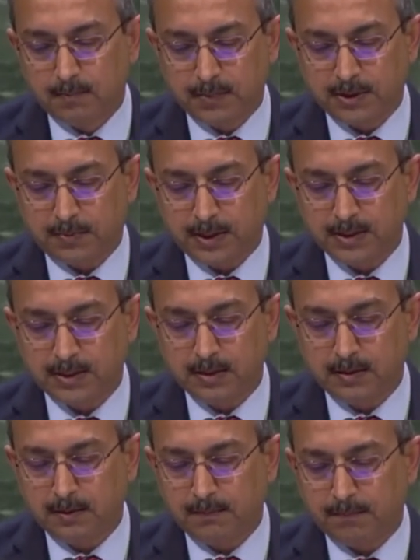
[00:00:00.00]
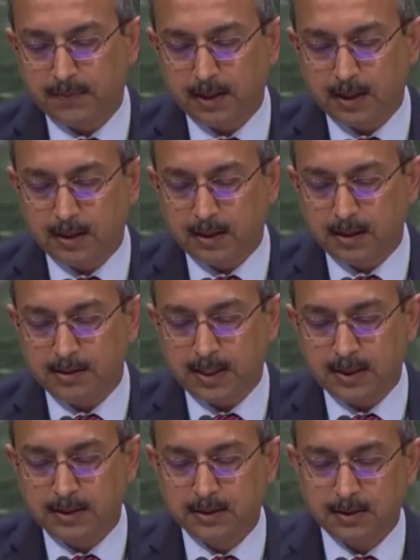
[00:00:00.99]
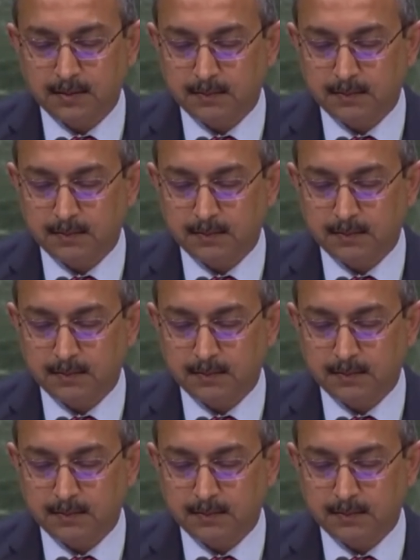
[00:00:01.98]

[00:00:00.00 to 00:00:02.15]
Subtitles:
Mr. President, in contrast,